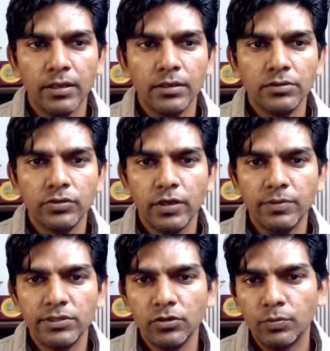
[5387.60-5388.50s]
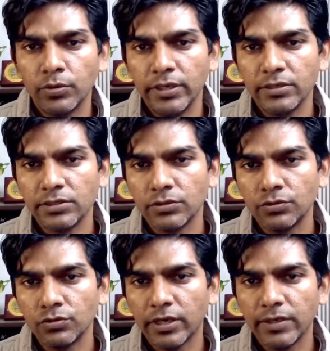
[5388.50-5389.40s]
So it will be
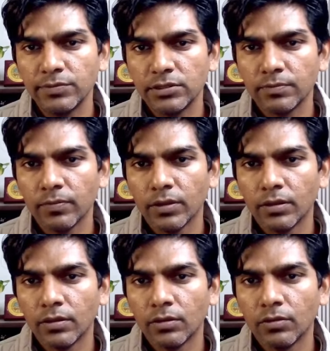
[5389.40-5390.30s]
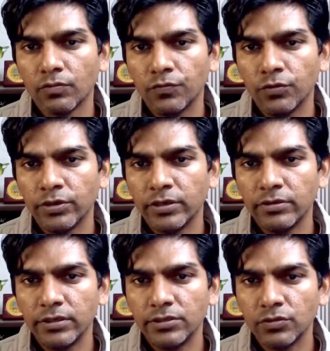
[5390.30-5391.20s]
0.02 times
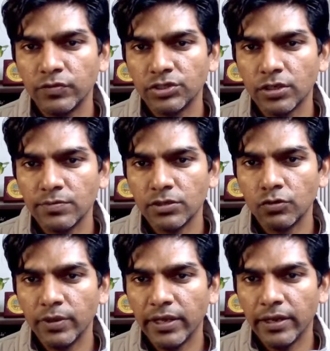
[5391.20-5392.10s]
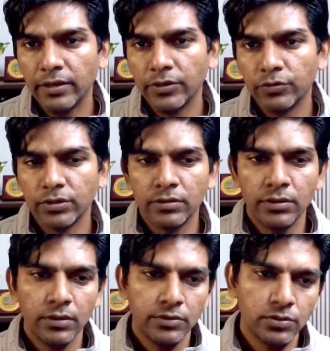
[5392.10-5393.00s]
400, so which comes out to be 8 Newton.
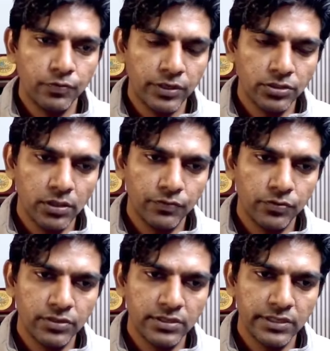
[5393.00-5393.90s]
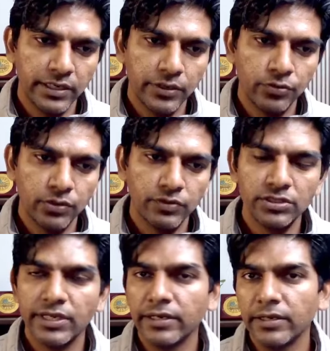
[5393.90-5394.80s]
So frictional force is 8 Newton, which
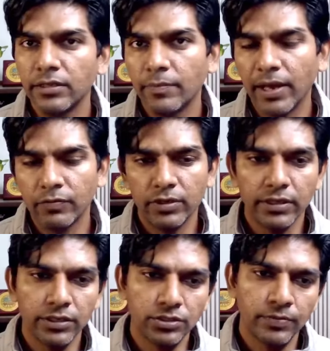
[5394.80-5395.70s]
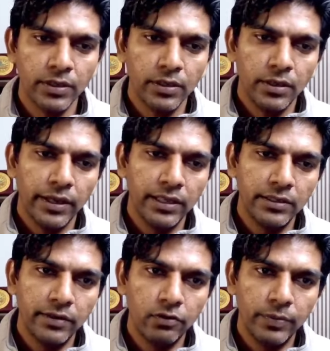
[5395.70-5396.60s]
is acting in the backward direction. And
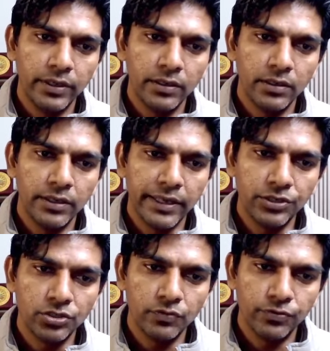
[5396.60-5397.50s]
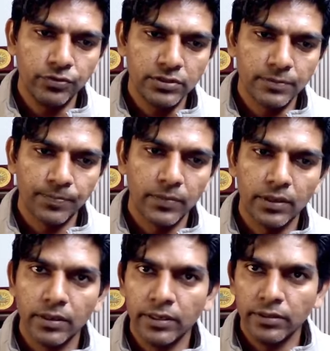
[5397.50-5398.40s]
there will be a tension force
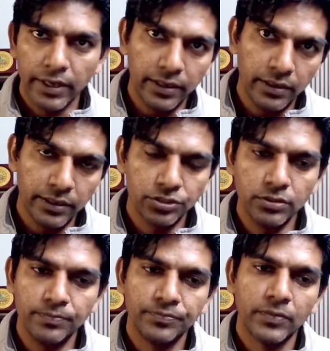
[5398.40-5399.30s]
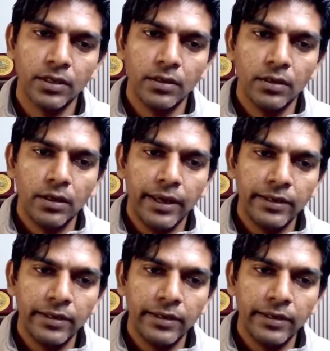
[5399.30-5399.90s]
in the right direction, and